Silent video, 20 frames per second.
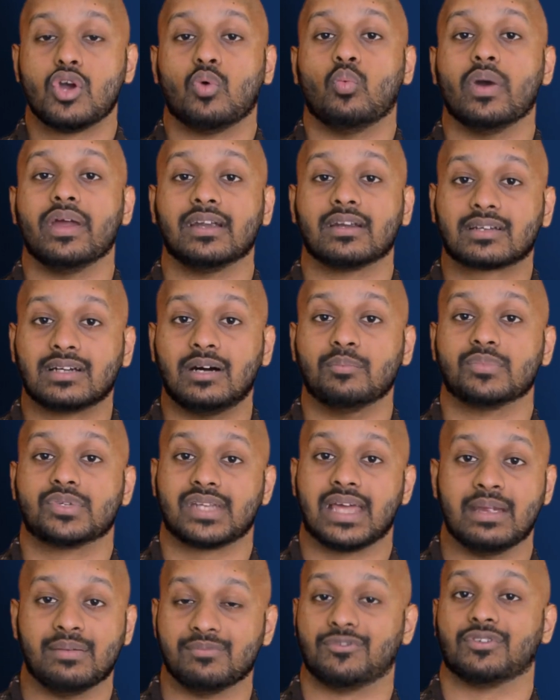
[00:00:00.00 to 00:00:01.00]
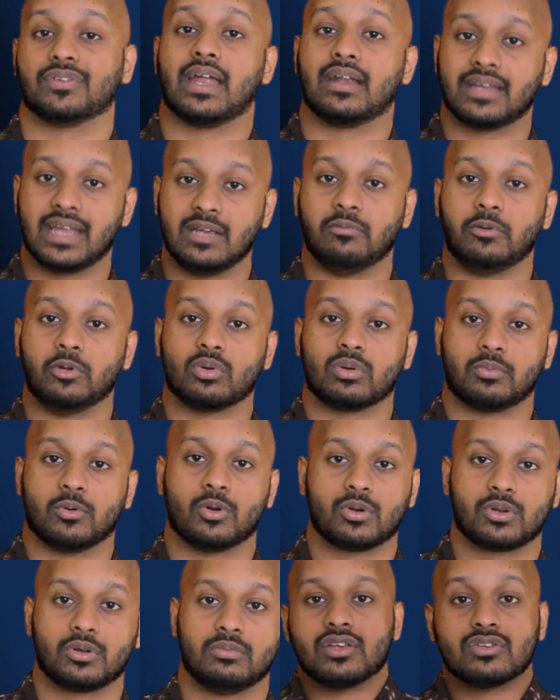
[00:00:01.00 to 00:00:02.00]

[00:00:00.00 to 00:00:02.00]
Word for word: when it comes time for that Type 2 report.